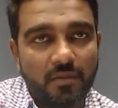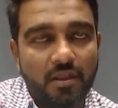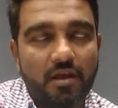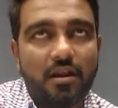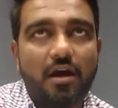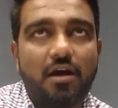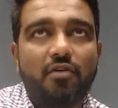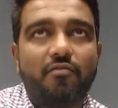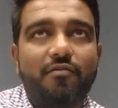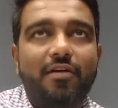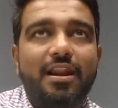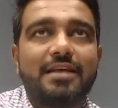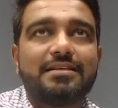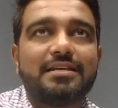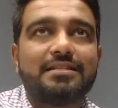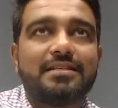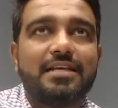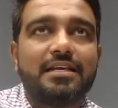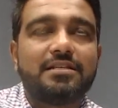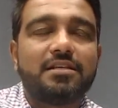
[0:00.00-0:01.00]
Now, when I
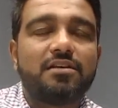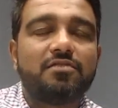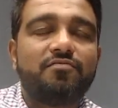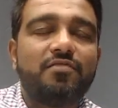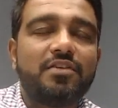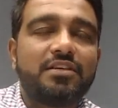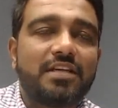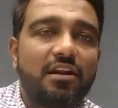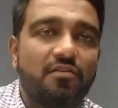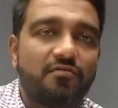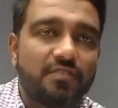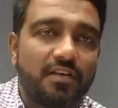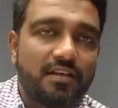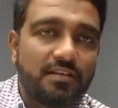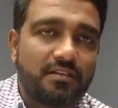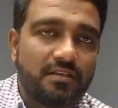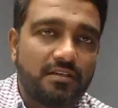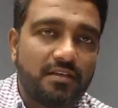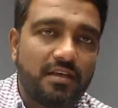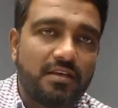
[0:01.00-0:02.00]
say sensors, which kind of
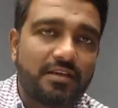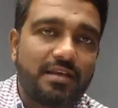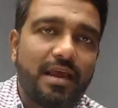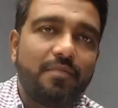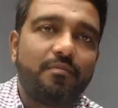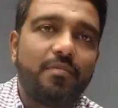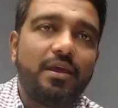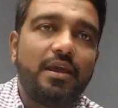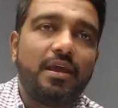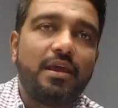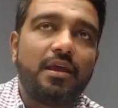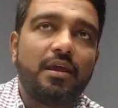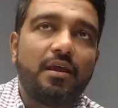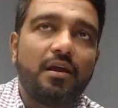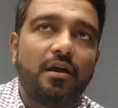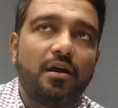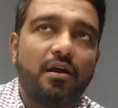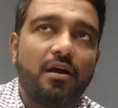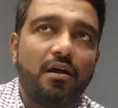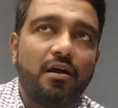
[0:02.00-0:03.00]
sensors? It can be
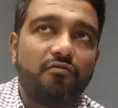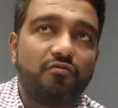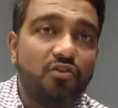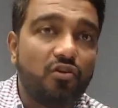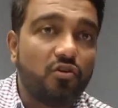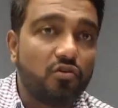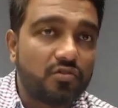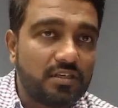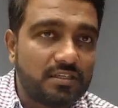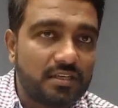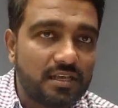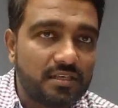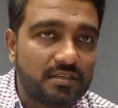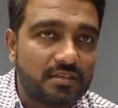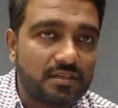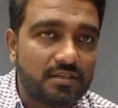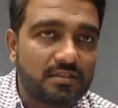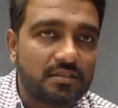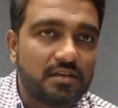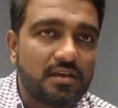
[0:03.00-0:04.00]
VOC
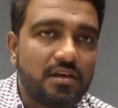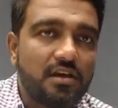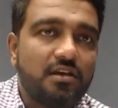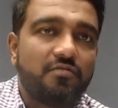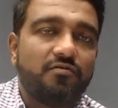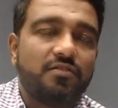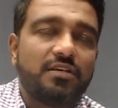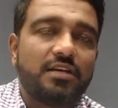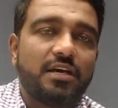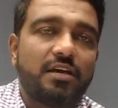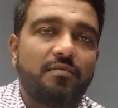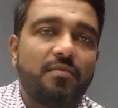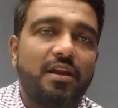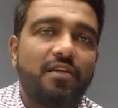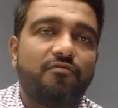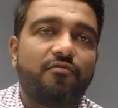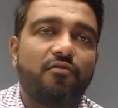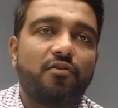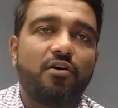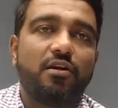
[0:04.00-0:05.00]
sensors, which are
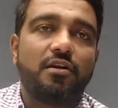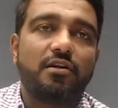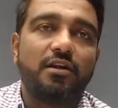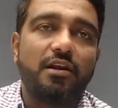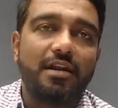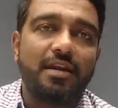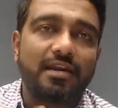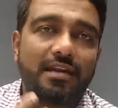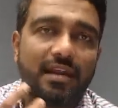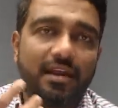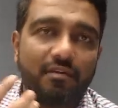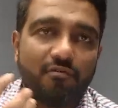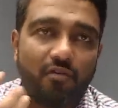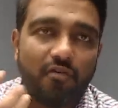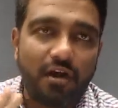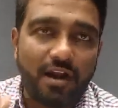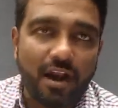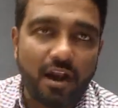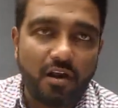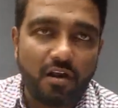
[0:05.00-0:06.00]
meant for detecting
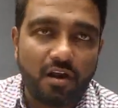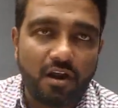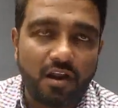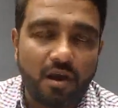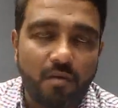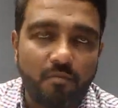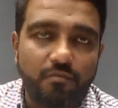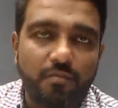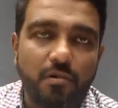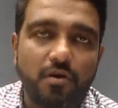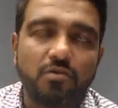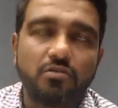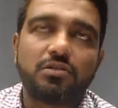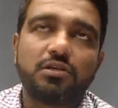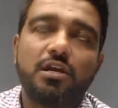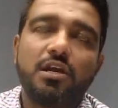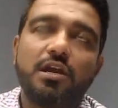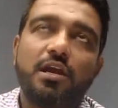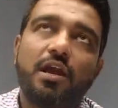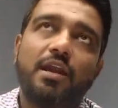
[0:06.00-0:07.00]
volatile organic compounds.
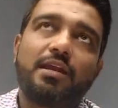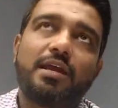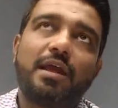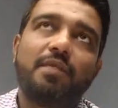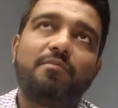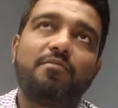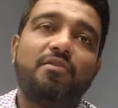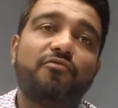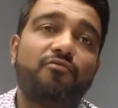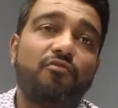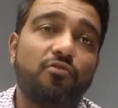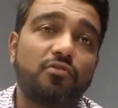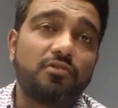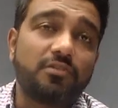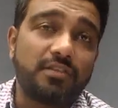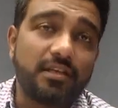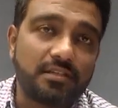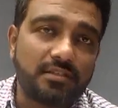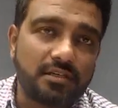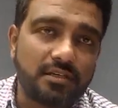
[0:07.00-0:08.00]
It can be force
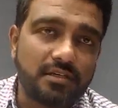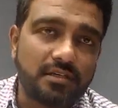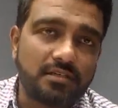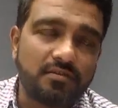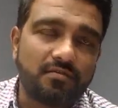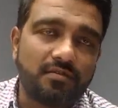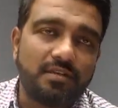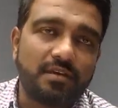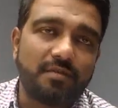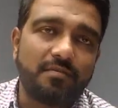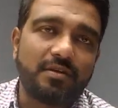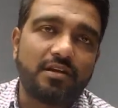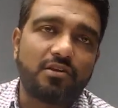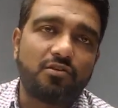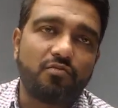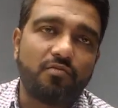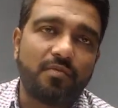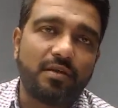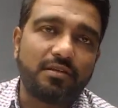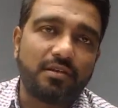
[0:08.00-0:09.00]
sensors which are measured
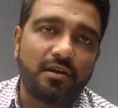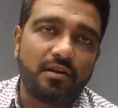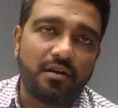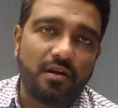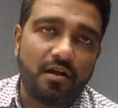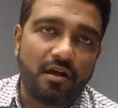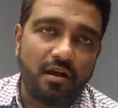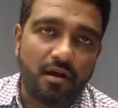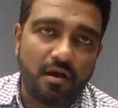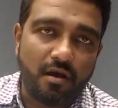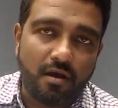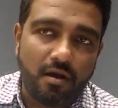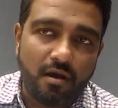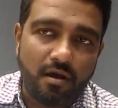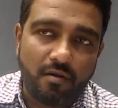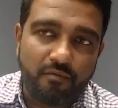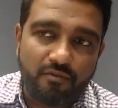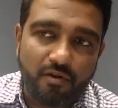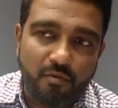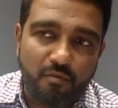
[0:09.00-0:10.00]
to measure uh,
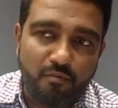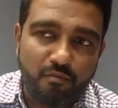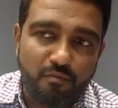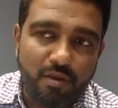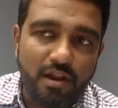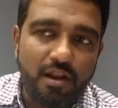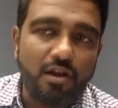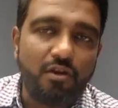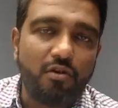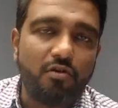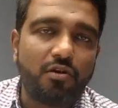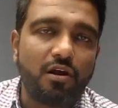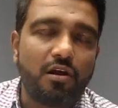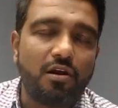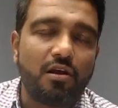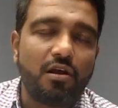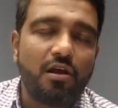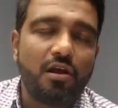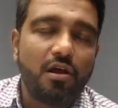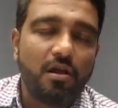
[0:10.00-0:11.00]
uh from millinewton,